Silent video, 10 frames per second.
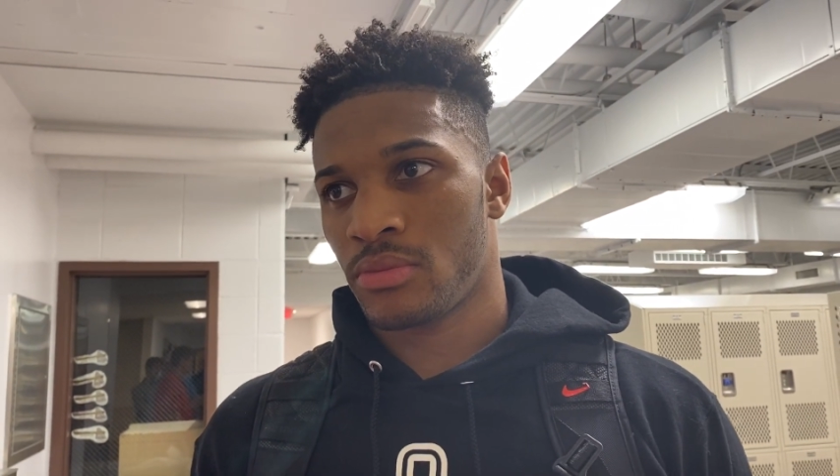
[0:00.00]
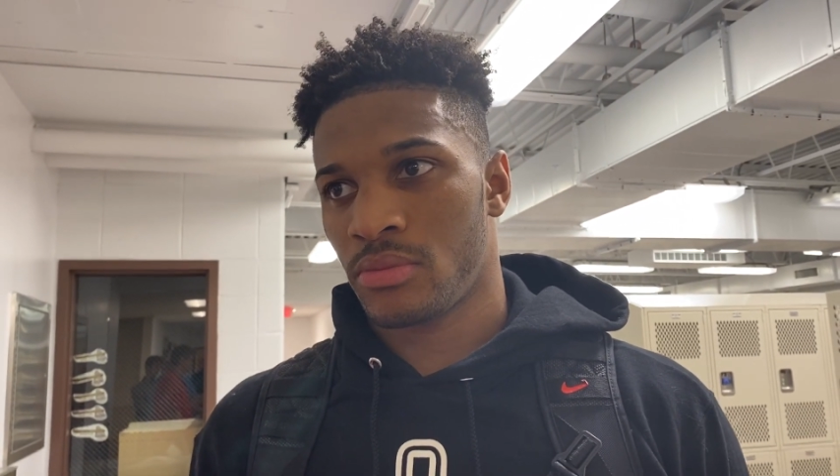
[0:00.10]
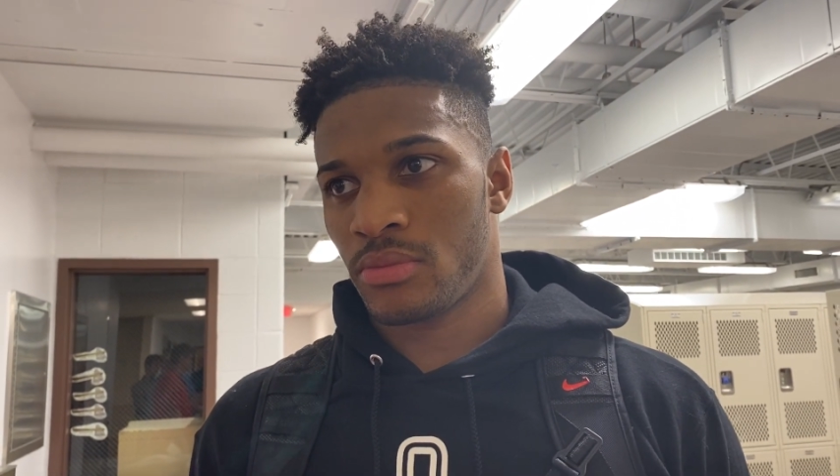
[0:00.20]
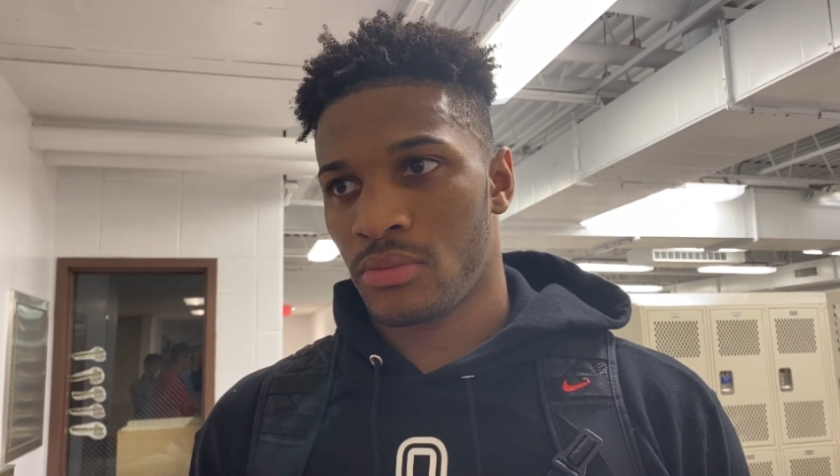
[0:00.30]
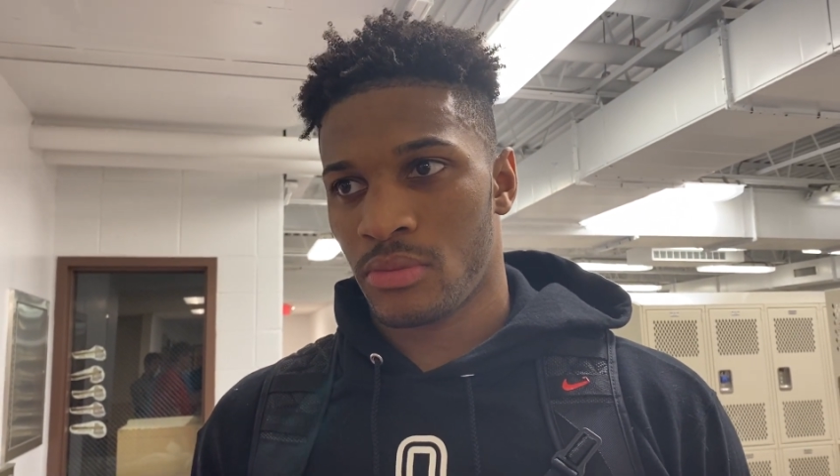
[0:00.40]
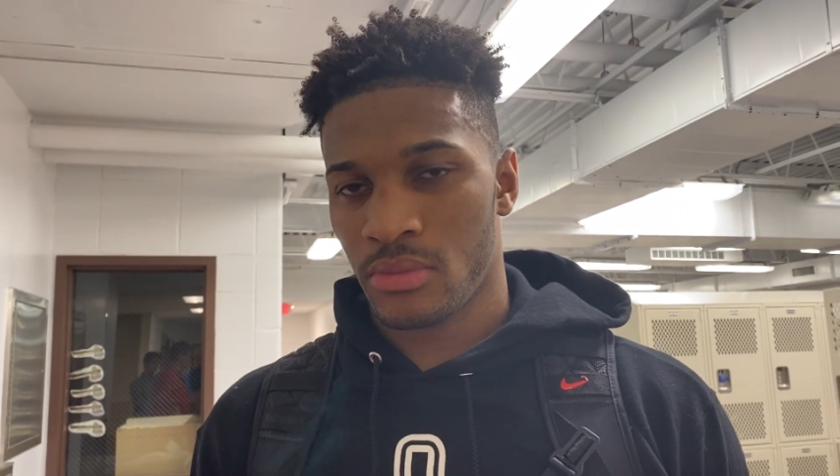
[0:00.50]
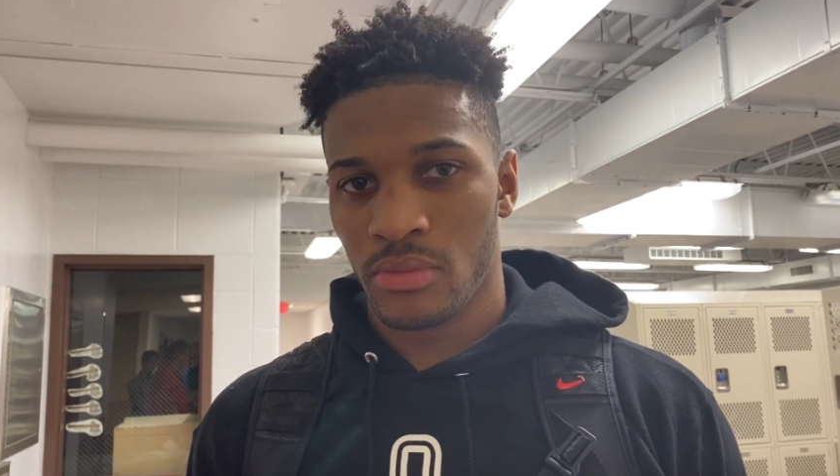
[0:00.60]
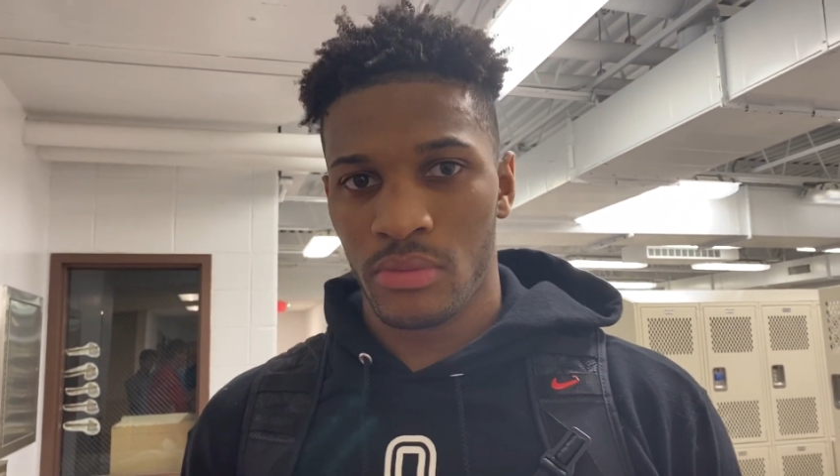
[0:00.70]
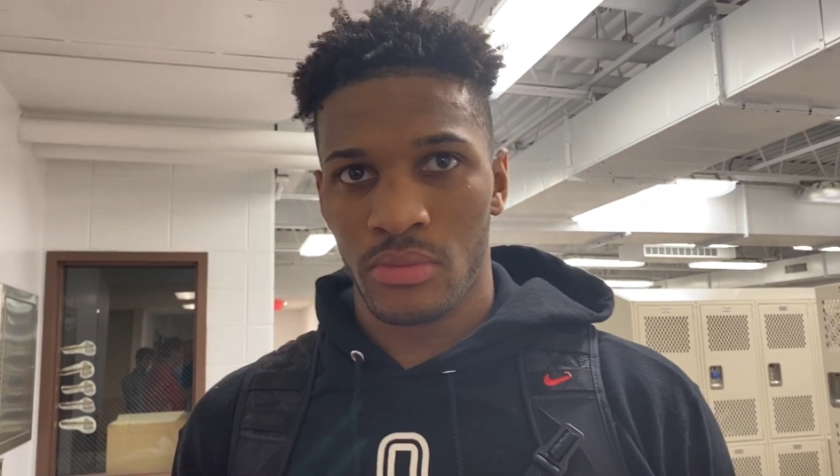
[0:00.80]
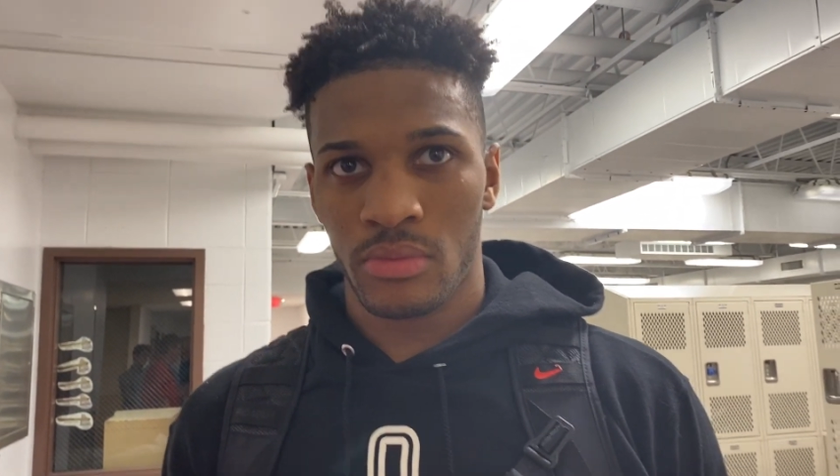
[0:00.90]
Thanks, Doug.
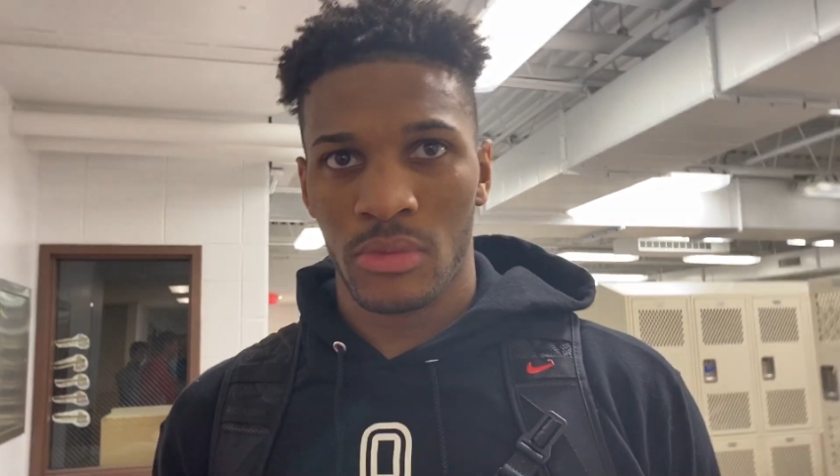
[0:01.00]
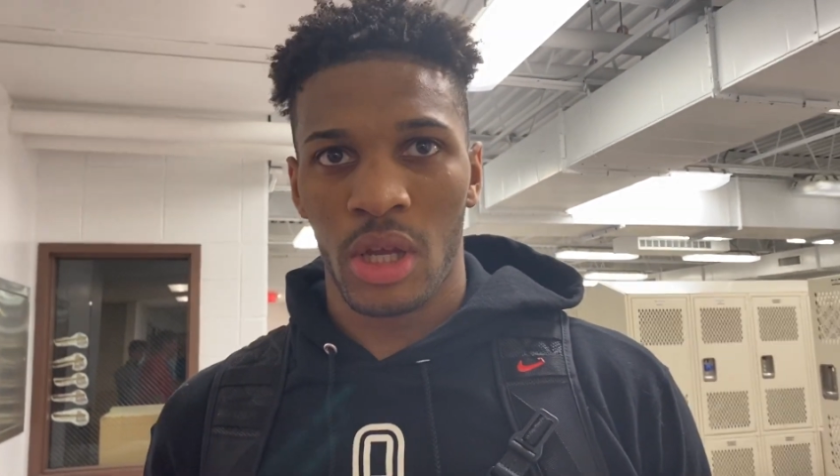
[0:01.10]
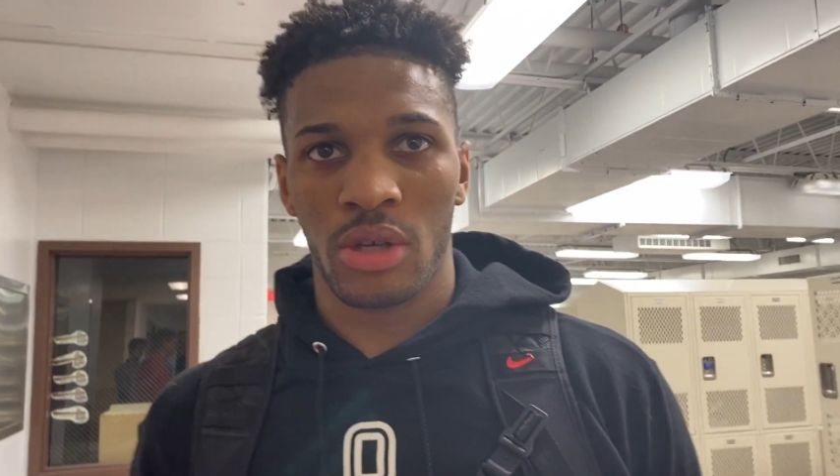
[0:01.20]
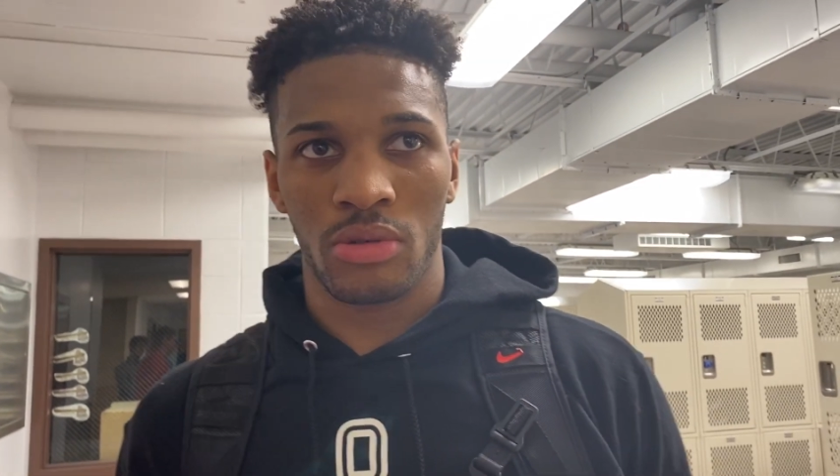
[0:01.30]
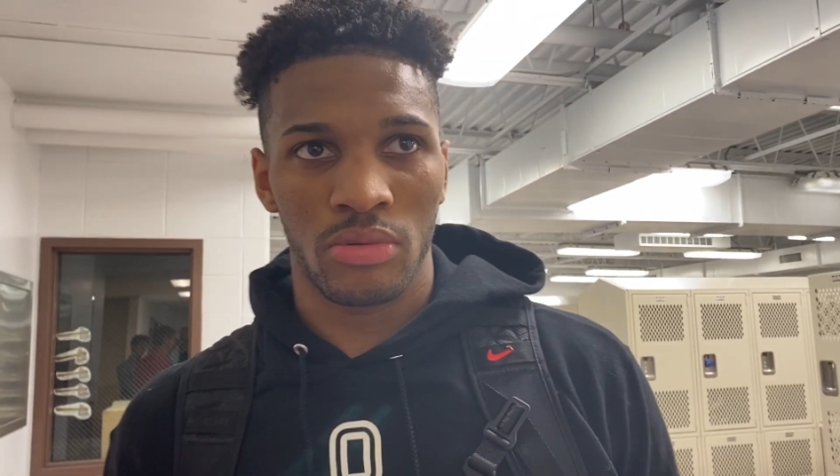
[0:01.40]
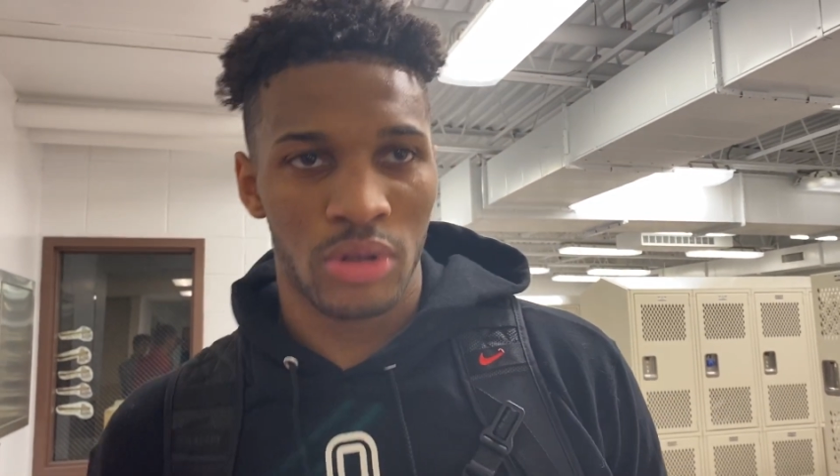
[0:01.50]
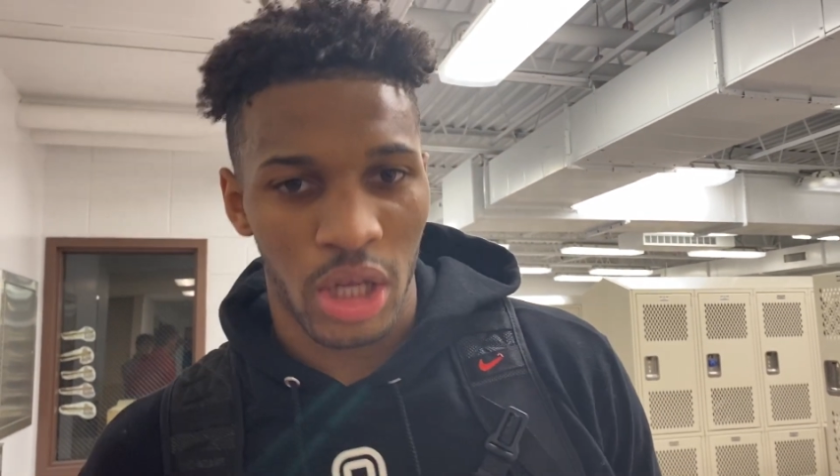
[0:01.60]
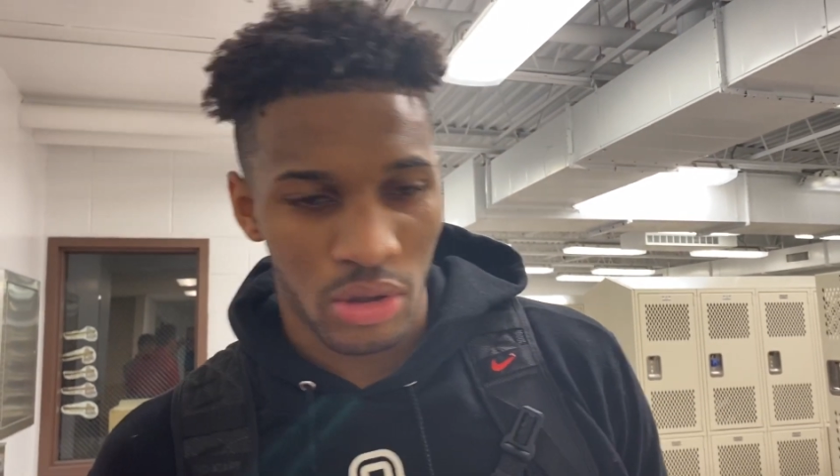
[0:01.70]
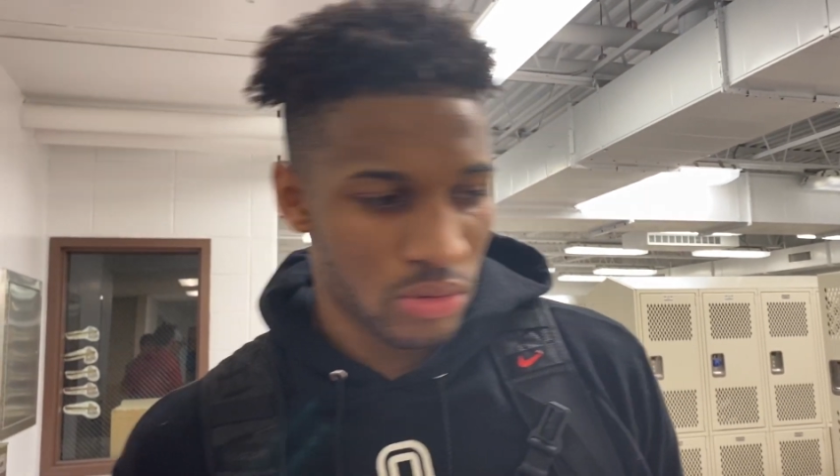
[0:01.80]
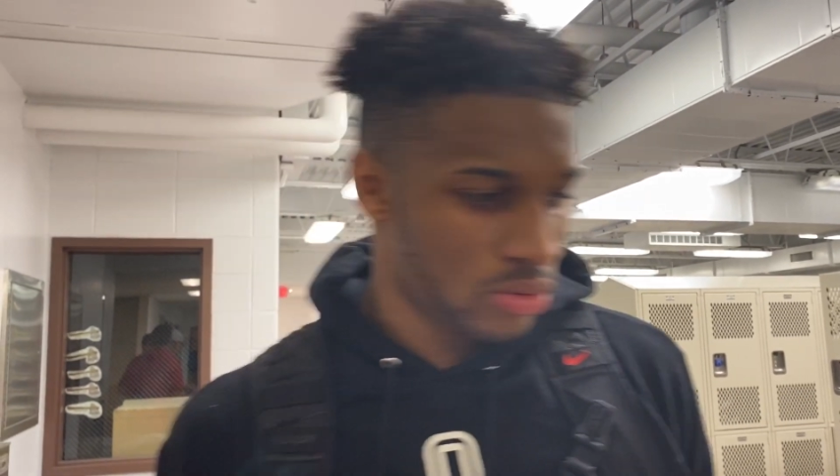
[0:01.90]
Congratulations. Thank, Thank you. Taj. Thank you.